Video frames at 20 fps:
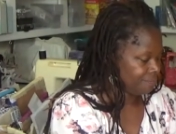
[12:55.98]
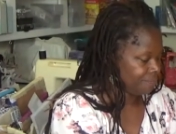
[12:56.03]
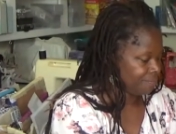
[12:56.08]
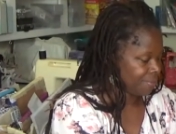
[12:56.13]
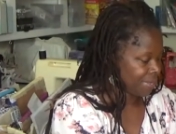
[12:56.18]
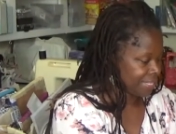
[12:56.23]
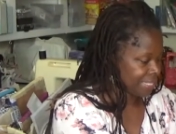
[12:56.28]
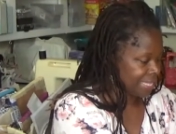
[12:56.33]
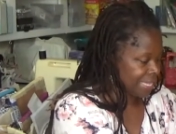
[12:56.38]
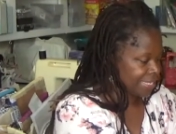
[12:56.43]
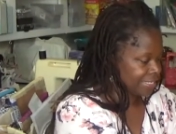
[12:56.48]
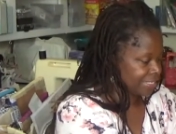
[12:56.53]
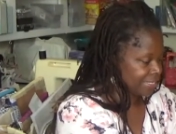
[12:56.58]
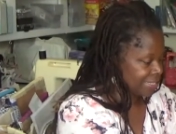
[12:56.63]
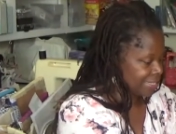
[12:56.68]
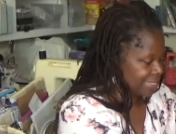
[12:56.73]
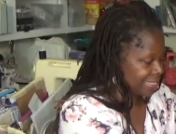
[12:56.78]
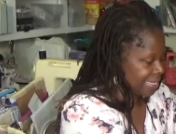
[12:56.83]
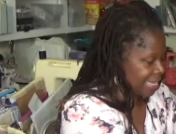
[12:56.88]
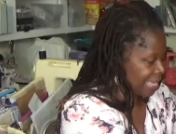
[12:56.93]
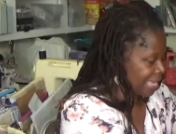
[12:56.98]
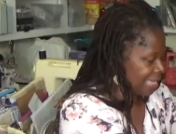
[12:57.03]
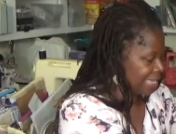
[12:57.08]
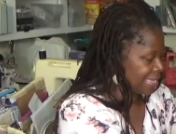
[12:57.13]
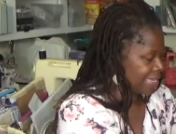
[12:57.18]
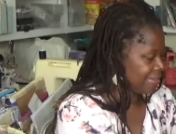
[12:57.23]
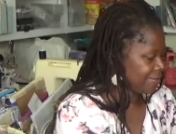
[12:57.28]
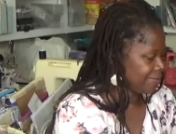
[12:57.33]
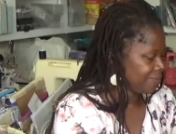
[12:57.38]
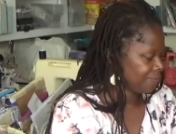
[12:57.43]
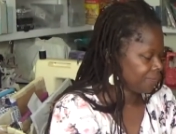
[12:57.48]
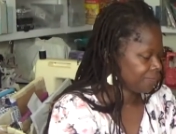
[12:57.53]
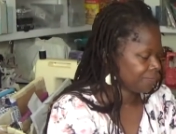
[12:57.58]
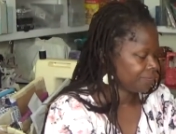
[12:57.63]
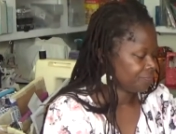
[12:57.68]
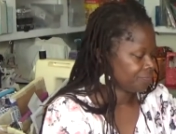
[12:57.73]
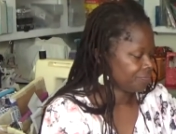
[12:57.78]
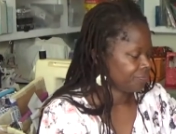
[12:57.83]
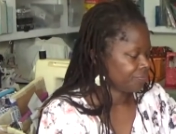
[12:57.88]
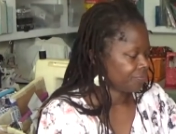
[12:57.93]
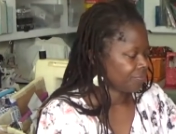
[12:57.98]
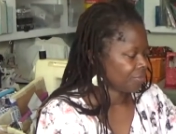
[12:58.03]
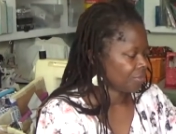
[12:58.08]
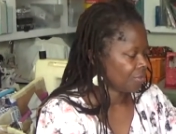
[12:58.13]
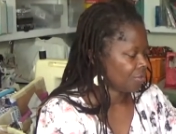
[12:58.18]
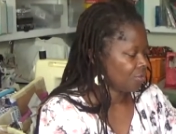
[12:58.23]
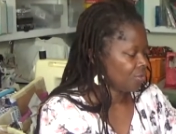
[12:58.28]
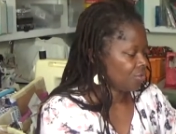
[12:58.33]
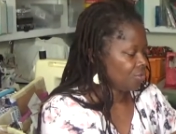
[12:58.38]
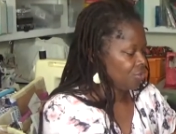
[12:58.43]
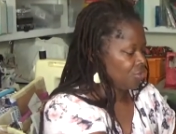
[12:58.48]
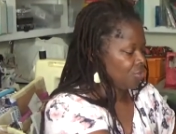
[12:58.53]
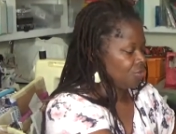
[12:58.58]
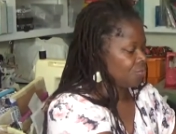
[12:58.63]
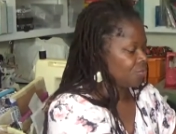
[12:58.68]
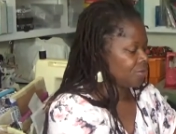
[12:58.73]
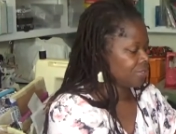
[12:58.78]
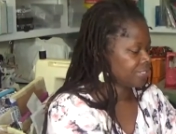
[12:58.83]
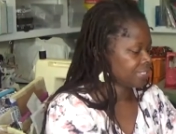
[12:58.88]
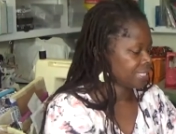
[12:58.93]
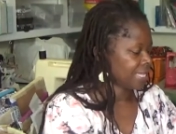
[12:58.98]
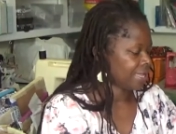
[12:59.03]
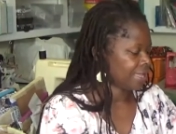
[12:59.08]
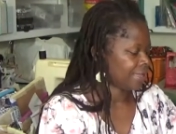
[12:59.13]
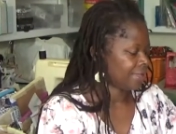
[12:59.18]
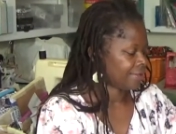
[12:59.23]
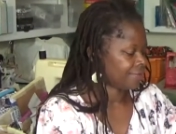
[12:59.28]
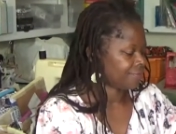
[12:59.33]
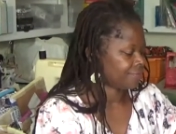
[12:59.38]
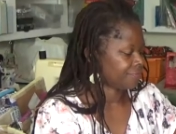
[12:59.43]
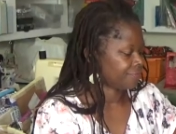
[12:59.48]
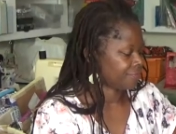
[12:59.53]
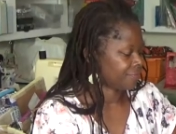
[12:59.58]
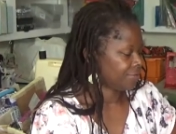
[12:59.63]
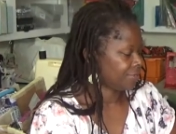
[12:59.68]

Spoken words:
by the end of the day, you would have,